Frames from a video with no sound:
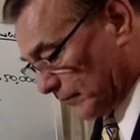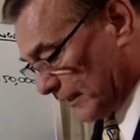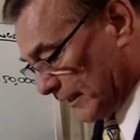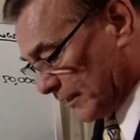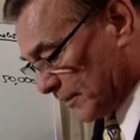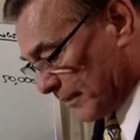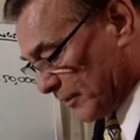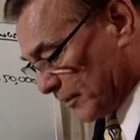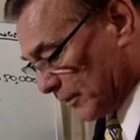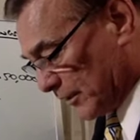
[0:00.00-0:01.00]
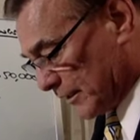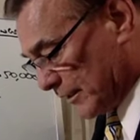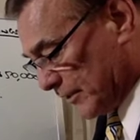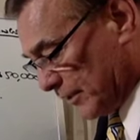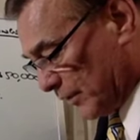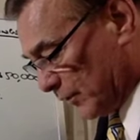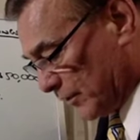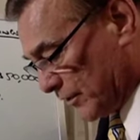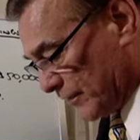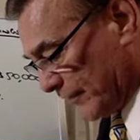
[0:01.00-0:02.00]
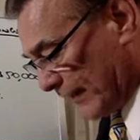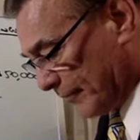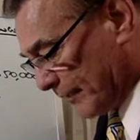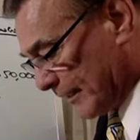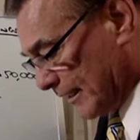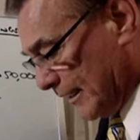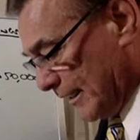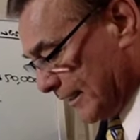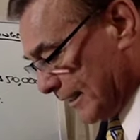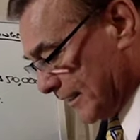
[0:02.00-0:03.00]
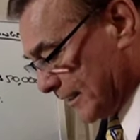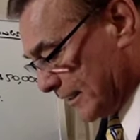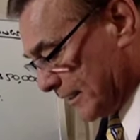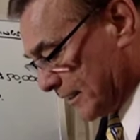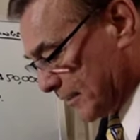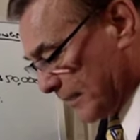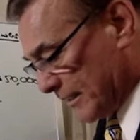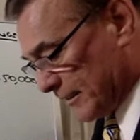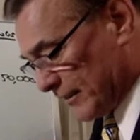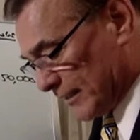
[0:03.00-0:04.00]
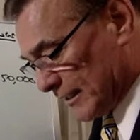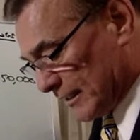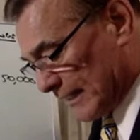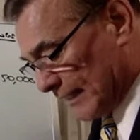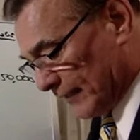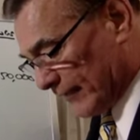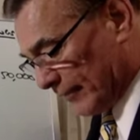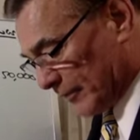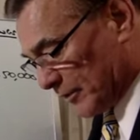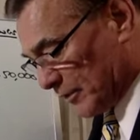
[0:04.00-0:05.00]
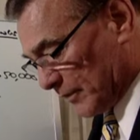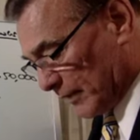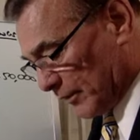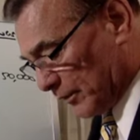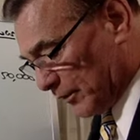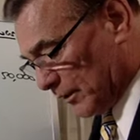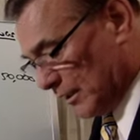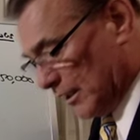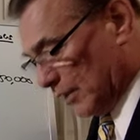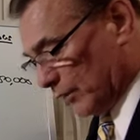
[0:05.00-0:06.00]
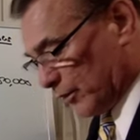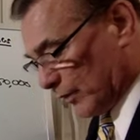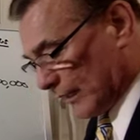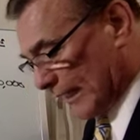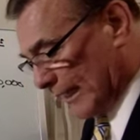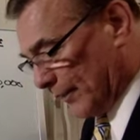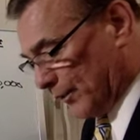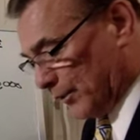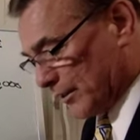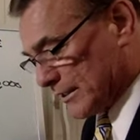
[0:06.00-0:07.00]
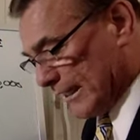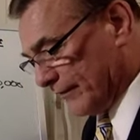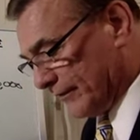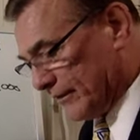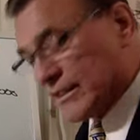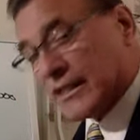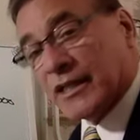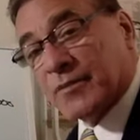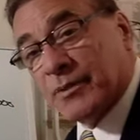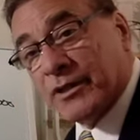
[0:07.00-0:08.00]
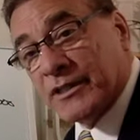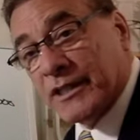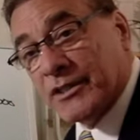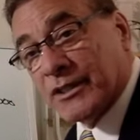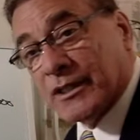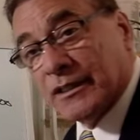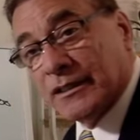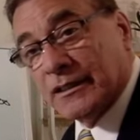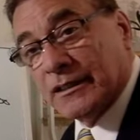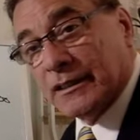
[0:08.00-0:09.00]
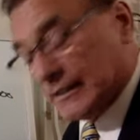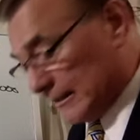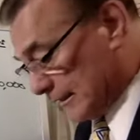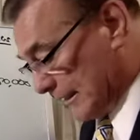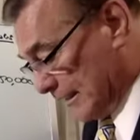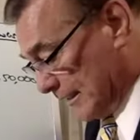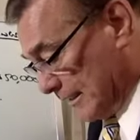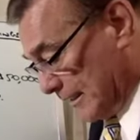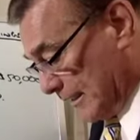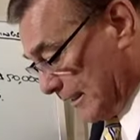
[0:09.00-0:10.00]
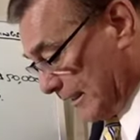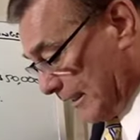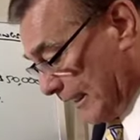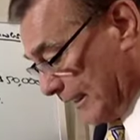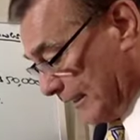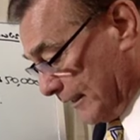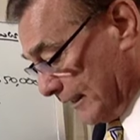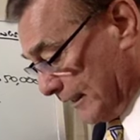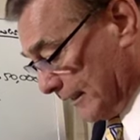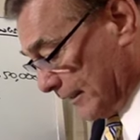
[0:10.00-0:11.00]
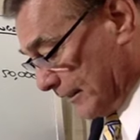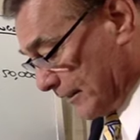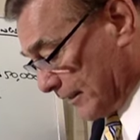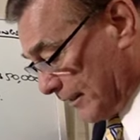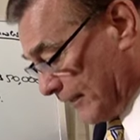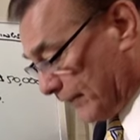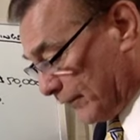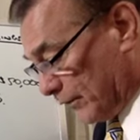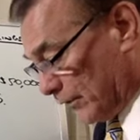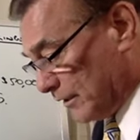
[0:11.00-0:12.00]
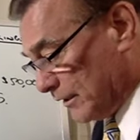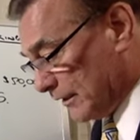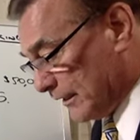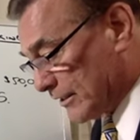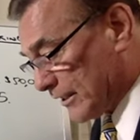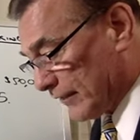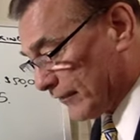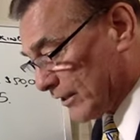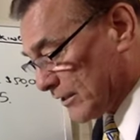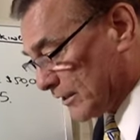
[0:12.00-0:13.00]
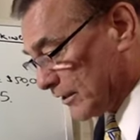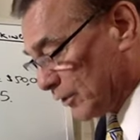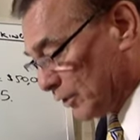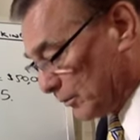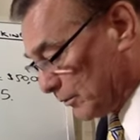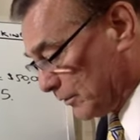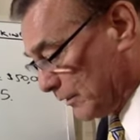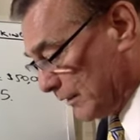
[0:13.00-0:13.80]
that the special order t-shirt would use a fabric that is less expensive than the standard fabric used by Orr, which would allow Orr to save 50 cents per t-shirt. Okay, and so therefore, instead of costing the normal,